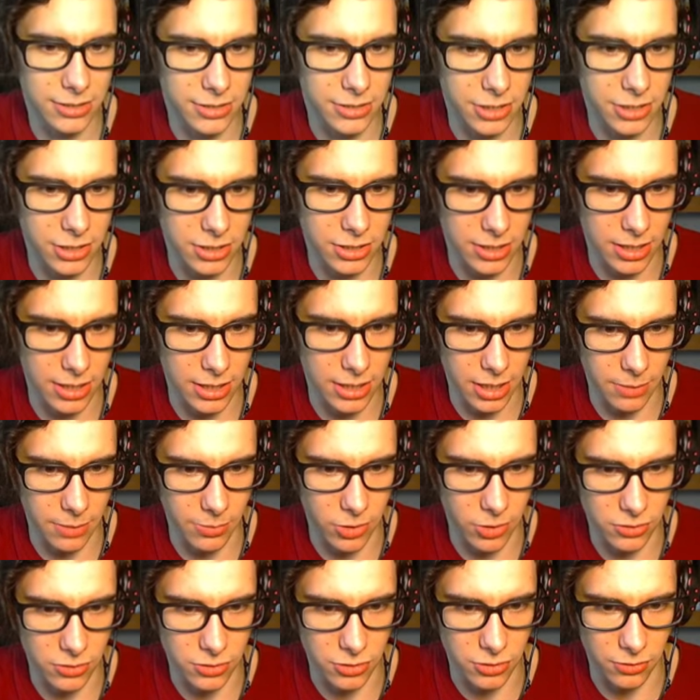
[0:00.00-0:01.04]
just a
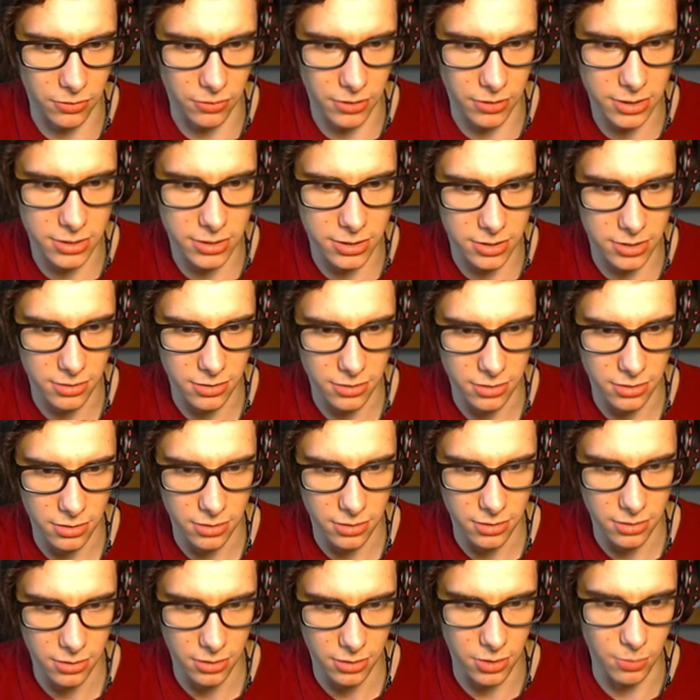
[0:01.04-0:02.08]
demo, so it's
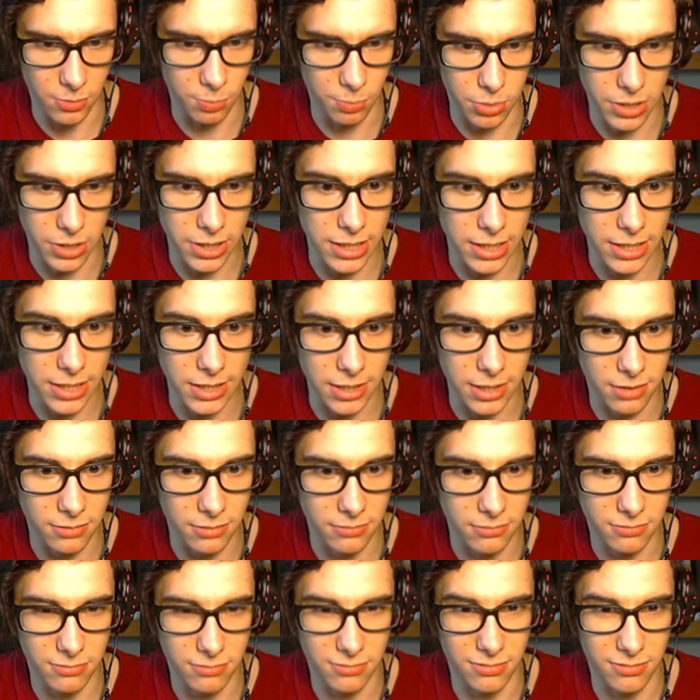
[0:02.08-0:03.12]
completely
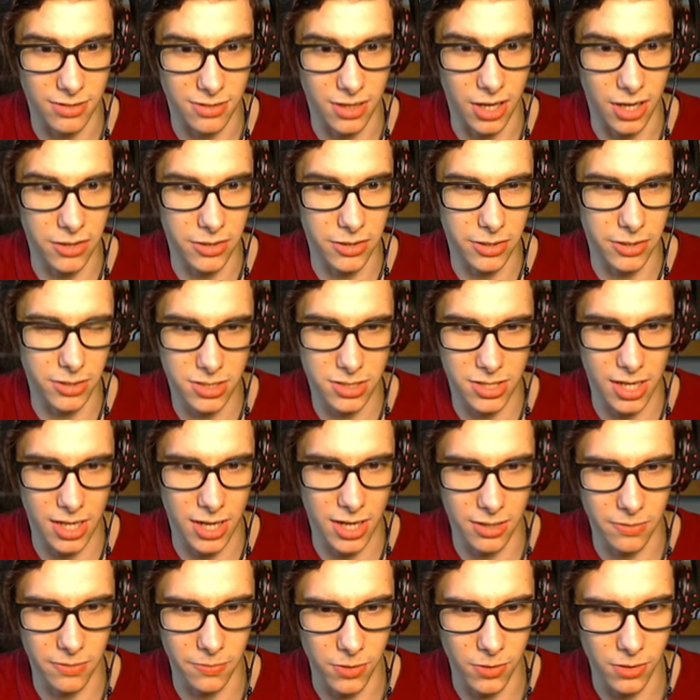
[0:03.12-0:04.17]

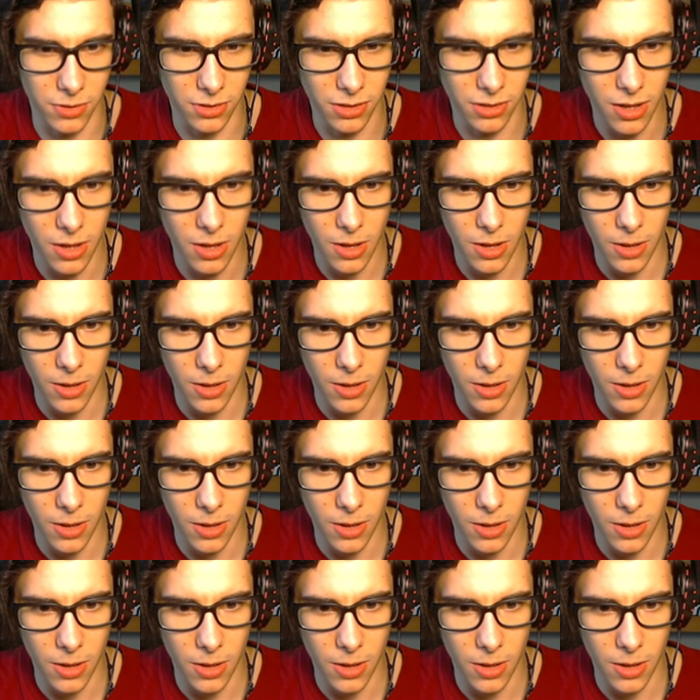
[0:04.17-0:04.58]
understandable